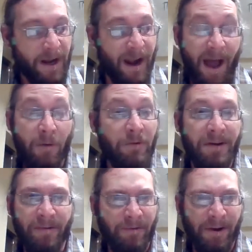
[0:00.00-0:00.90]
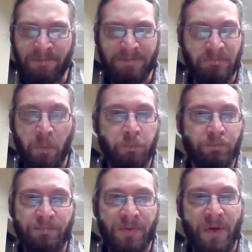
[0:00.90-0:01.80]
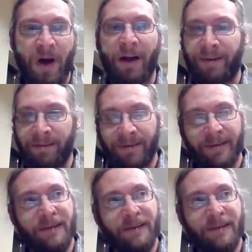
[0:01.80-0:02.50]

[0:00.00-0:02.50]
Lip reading: And I would never have thought